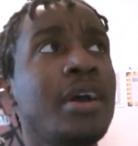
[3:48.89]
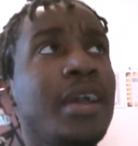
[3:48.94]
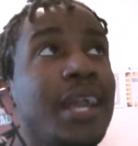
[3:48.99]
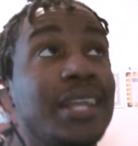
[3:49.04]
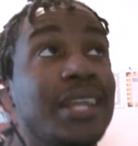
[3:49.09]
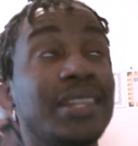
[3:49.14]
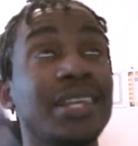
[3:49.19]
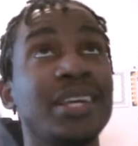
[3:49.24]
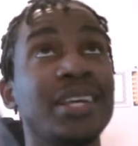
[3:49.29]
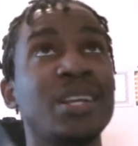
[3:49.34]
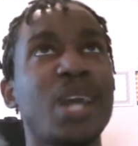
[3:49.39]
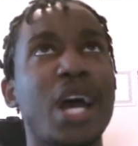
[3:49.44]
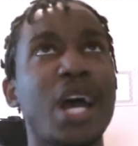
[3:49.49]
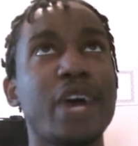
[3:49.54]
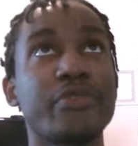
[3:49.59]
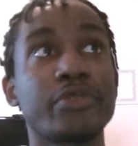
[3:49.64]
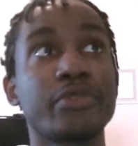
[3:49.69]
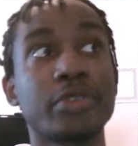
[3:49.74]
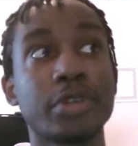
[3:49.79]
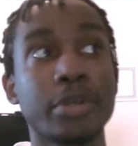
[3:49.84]
And then
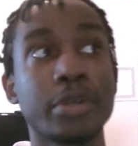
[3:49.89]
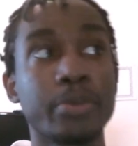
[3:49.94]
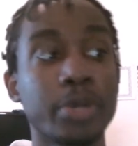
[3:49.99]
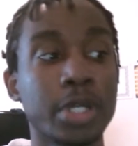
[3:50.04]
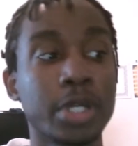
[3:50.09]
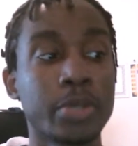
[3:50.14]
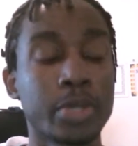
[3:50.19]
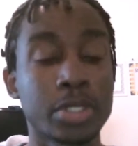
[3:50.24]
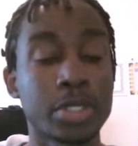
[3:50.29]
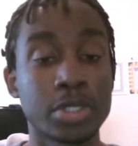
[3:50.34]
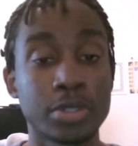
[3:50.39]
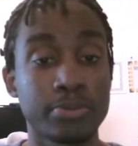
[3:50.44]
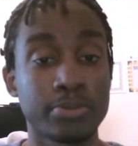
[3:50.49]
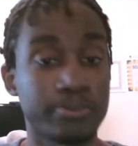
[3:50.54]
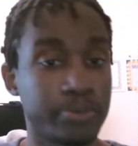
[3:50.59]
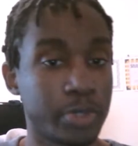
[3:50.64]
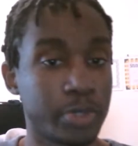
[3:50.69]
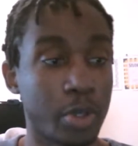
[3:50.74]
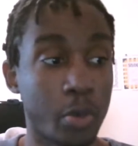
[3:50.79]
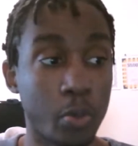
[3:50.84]
after pretty much,
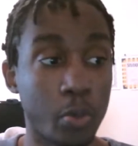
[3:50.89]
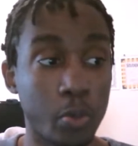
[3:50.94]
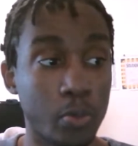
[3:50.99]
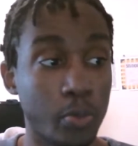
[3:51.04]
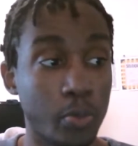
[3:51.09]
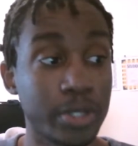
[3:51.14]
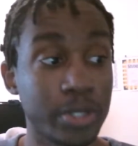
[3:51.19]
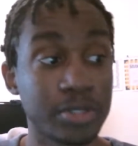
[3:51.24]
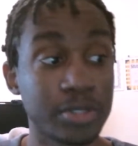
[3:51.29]
went